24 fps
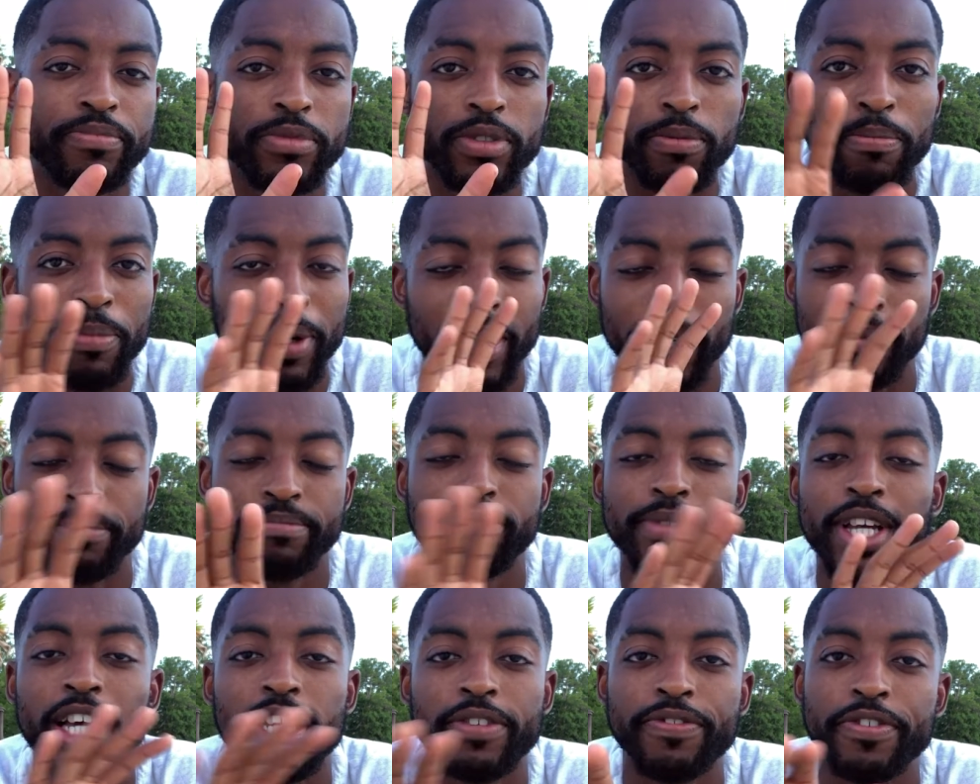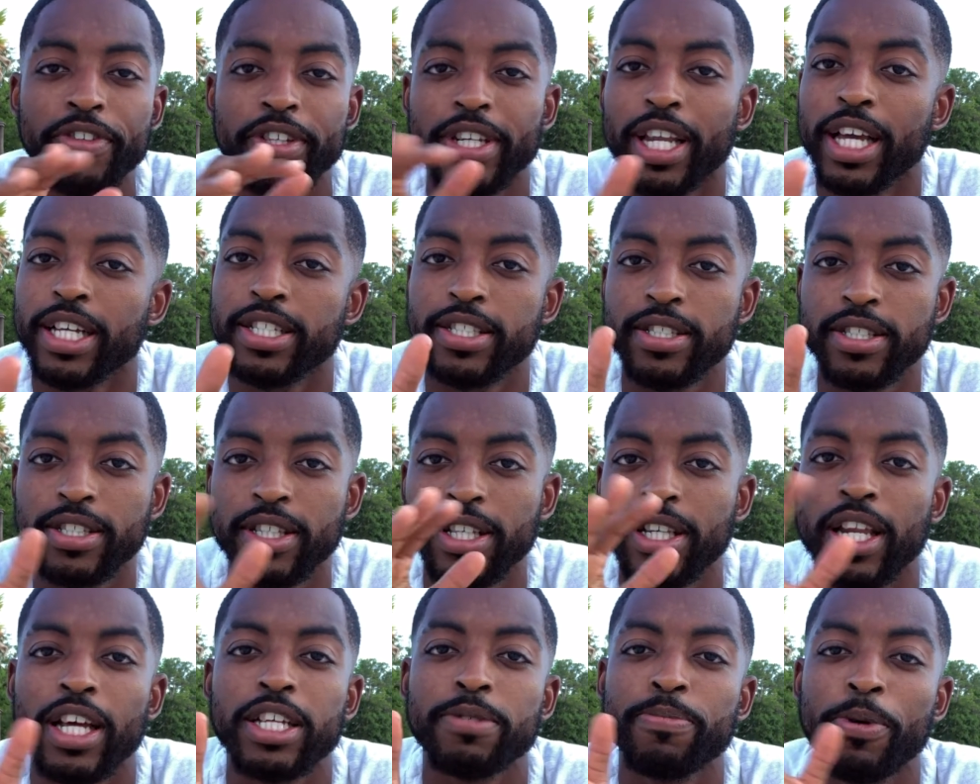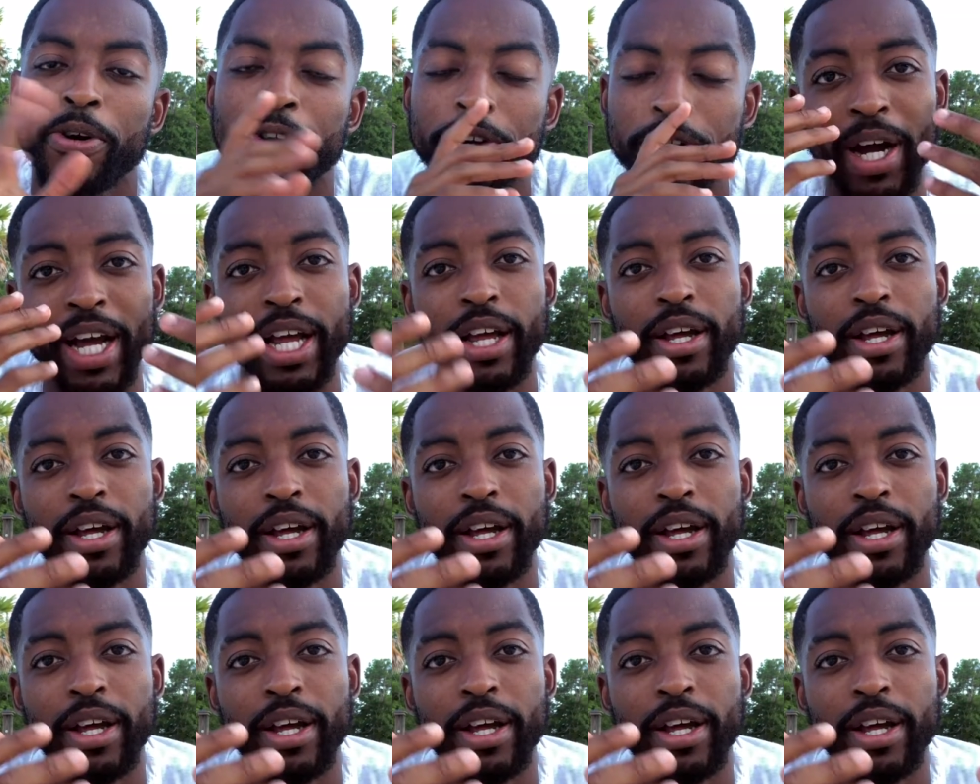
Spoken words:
But that's for the next part.